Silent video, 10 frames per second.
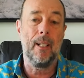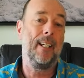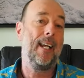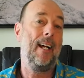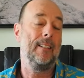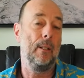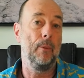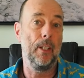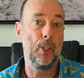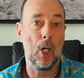encounter
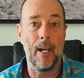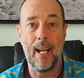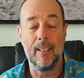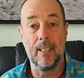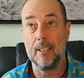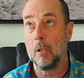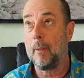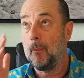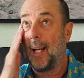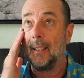with a giant anteater. I
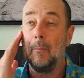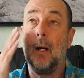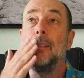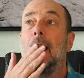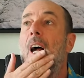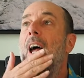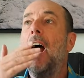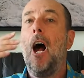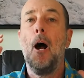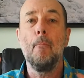mean, we had the most
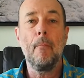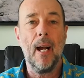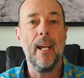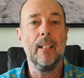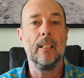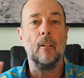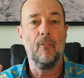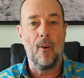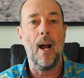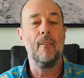amazing
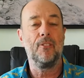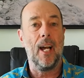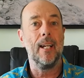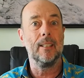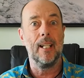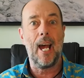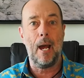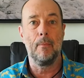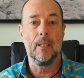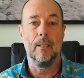5 days in the
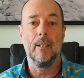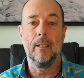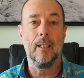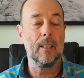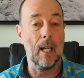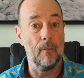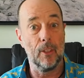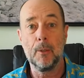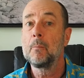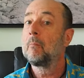Amazon that this
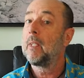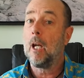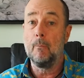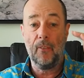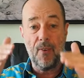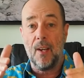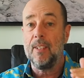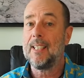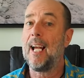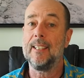covers. Well, we found
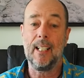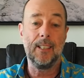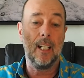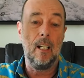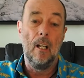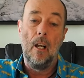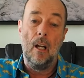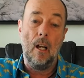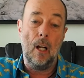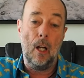this anteater
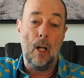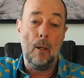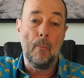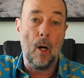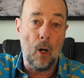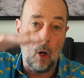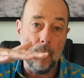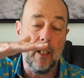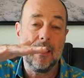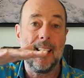on
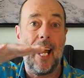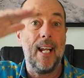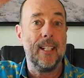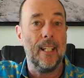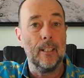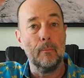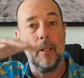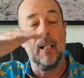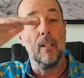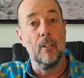the sand in the
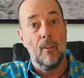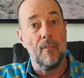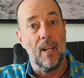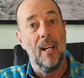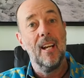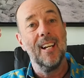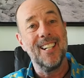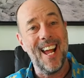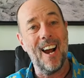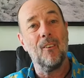middle of the river.
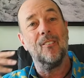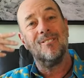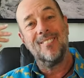Now,